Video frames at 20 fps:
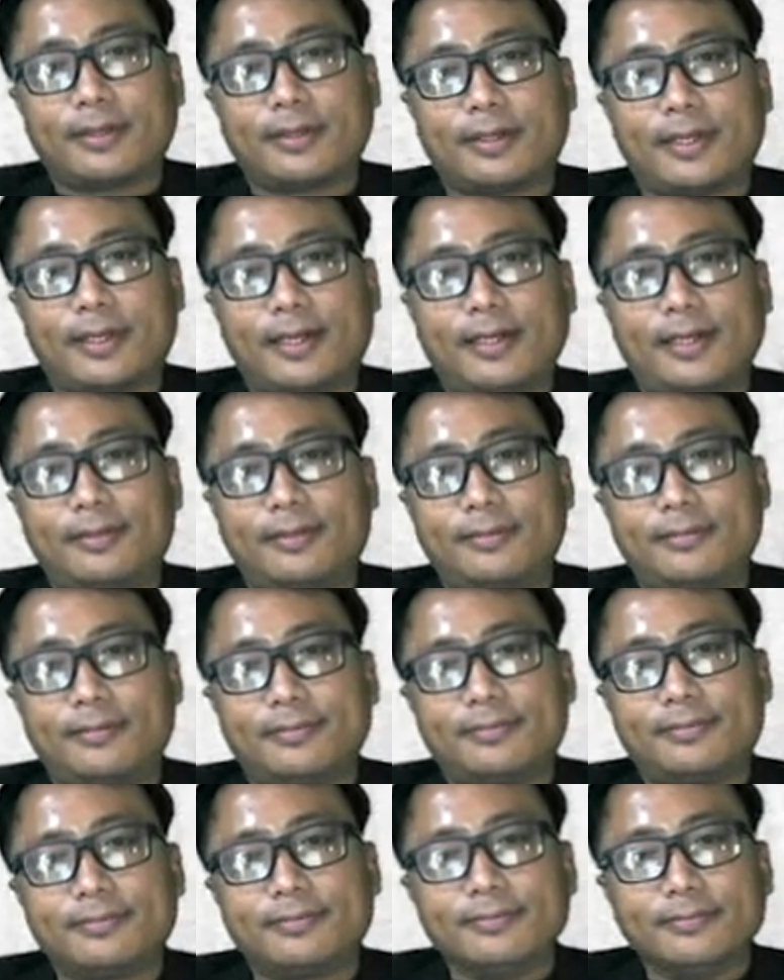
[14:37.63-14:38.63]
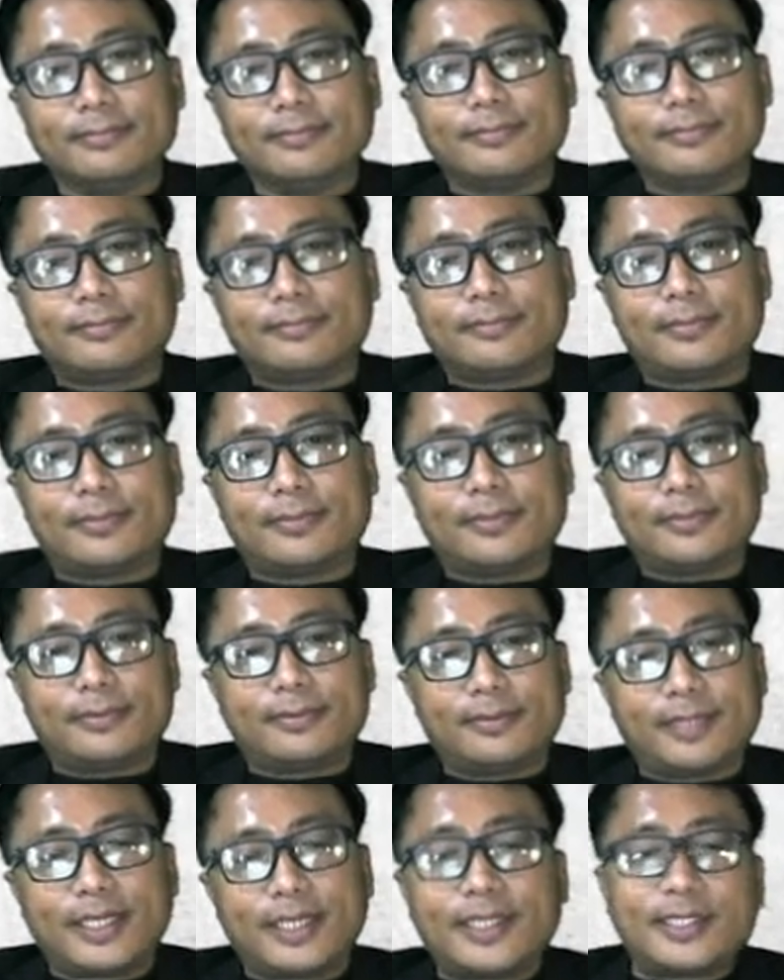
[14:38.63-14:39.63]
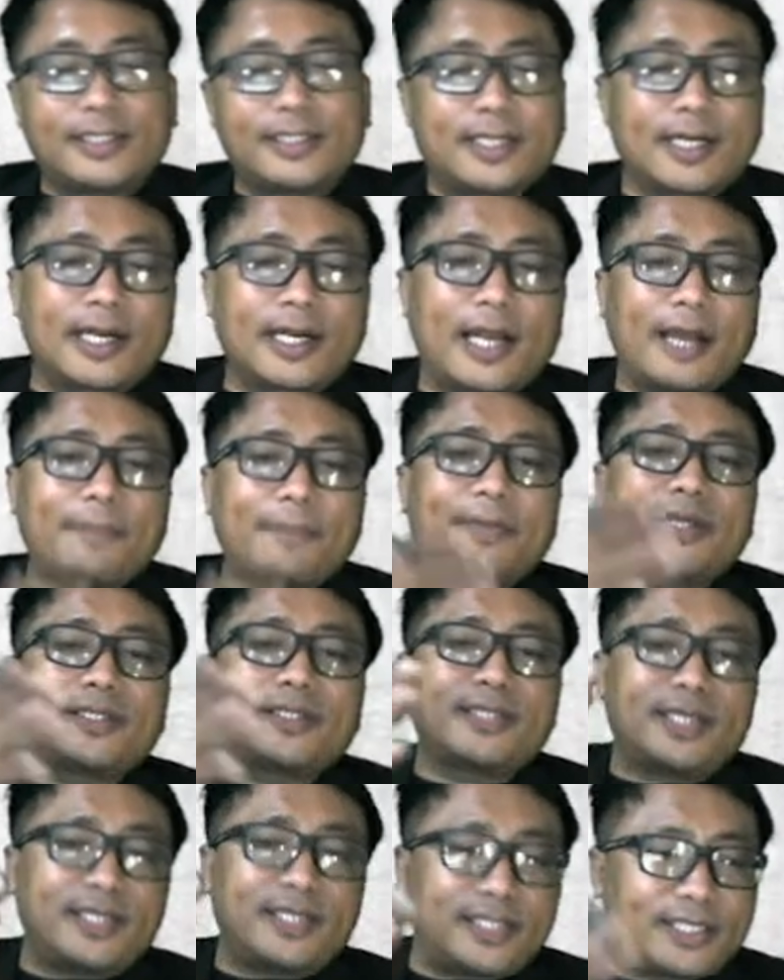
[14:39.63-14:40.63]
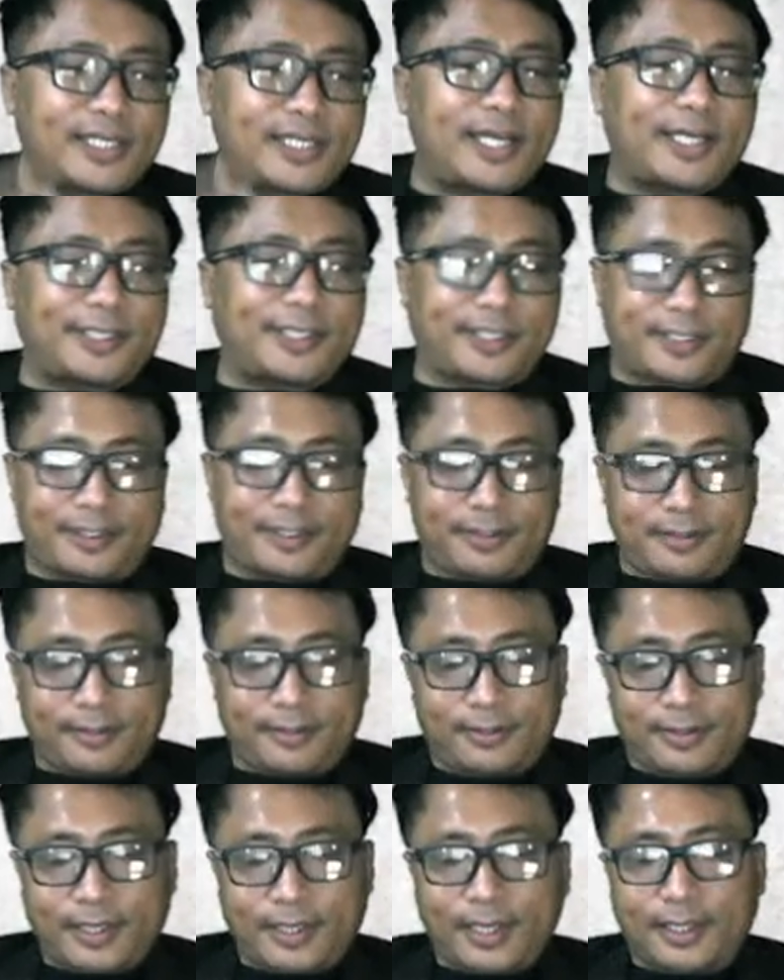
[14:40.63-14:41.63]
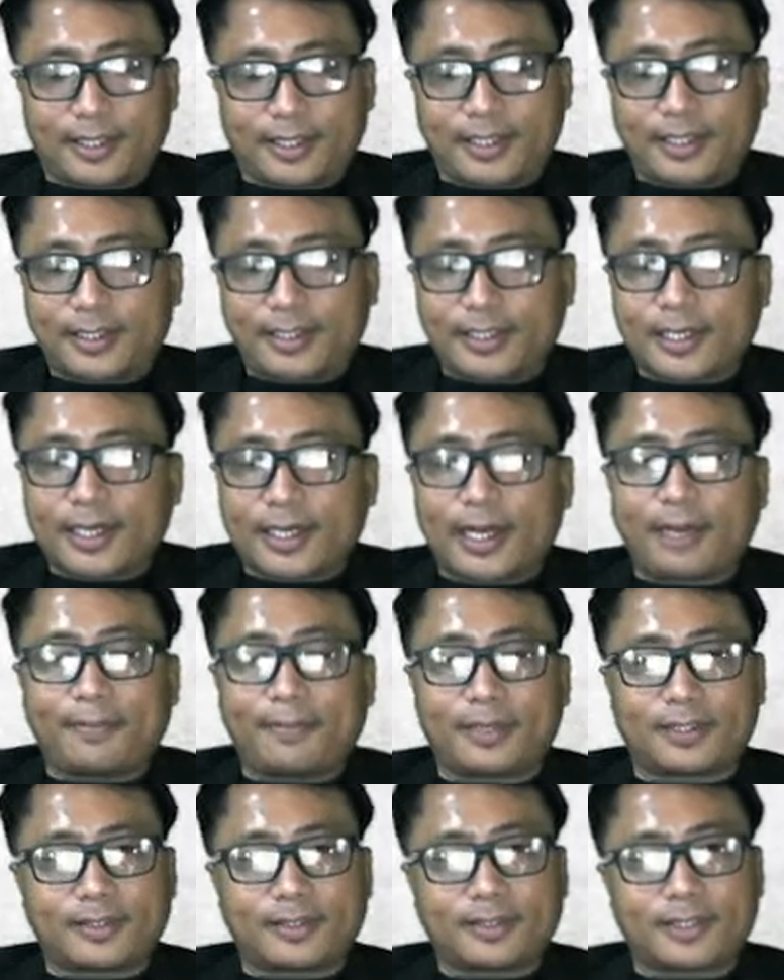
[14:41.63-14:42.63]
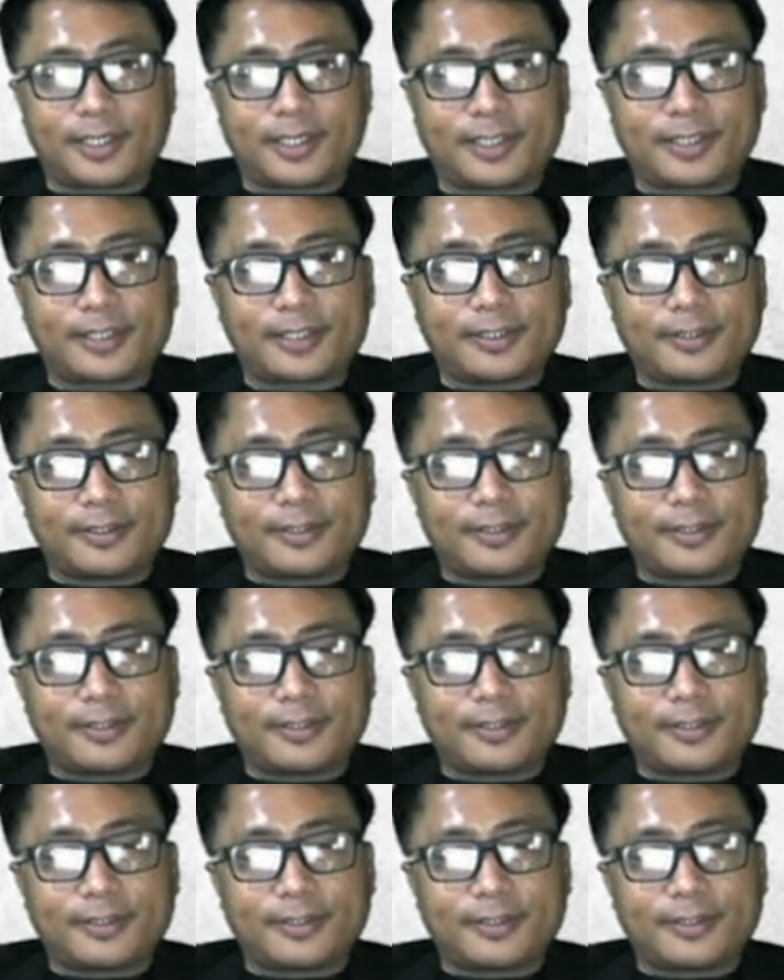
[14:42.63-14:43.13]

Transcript: Clear? That is the climax stage. Okay, that is the climax stage.